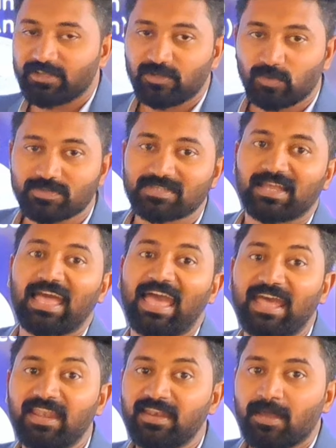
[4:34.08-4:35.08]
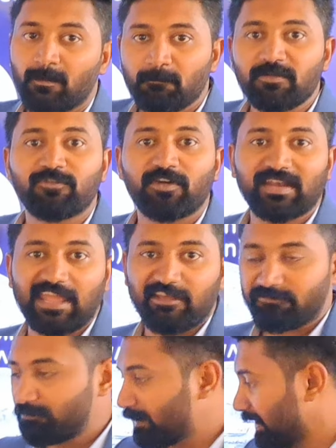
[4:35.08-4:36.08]
we use an before
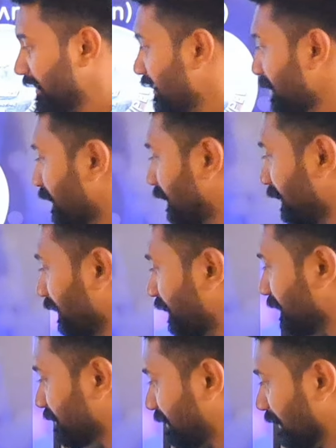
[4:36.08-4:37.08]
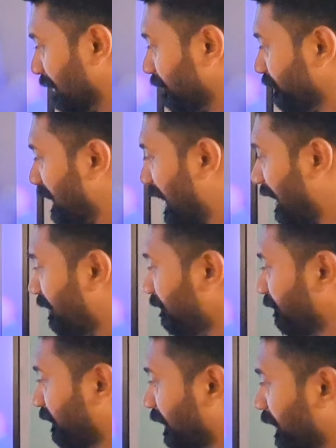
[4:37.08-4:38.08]
FB? See, we
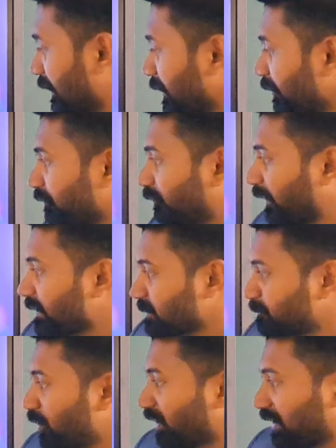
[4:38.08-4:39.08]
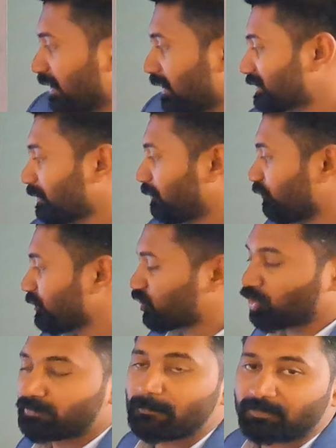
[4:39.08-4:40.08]
have Facebook,
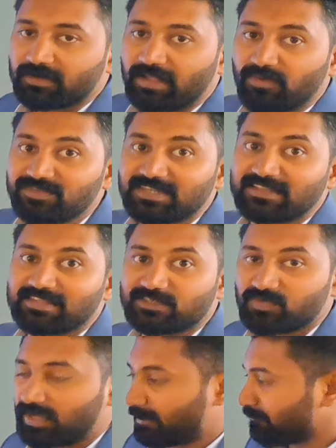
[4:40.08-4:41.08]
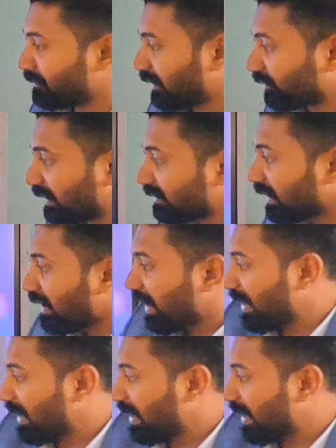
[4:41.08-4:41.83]
which should be pronounced in this way, right?